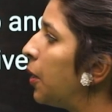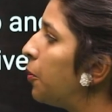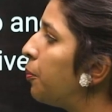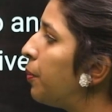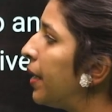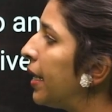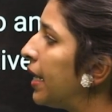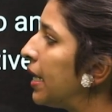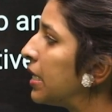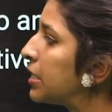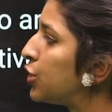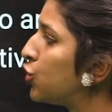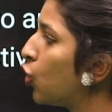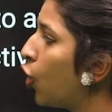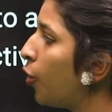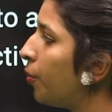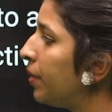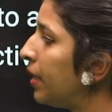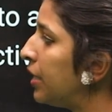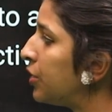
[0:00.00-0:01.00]
B is
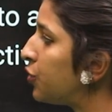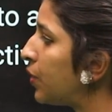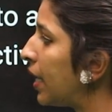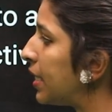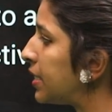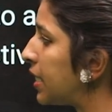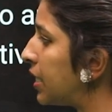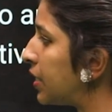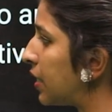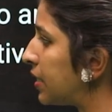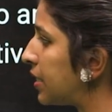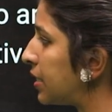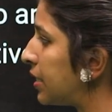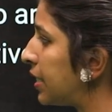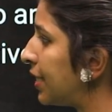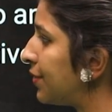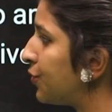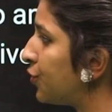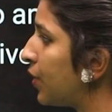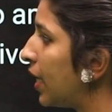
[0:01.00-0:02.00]
dominant trait and
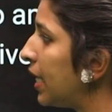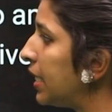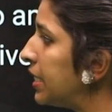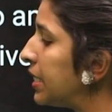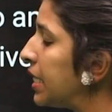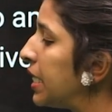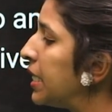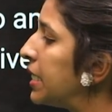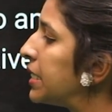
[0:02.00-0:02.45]
recessive trait.